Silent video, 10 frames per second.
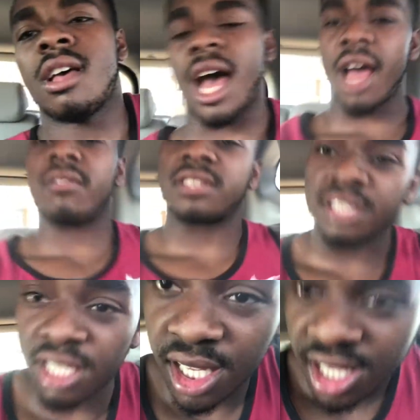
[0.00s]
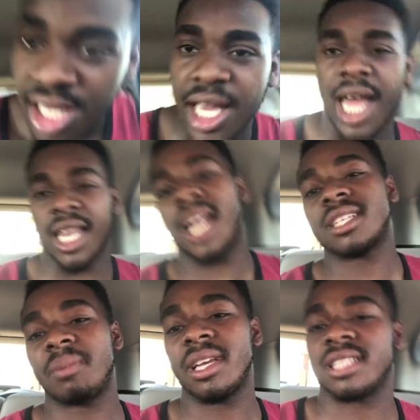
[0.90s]
obviously I got a lot of
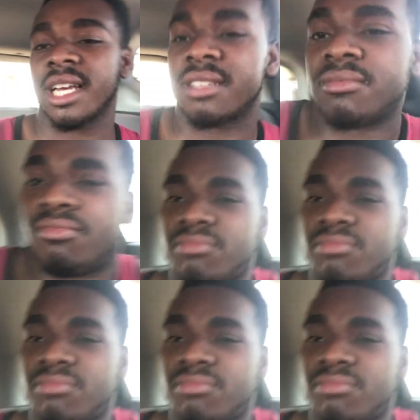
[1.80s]
space. I can,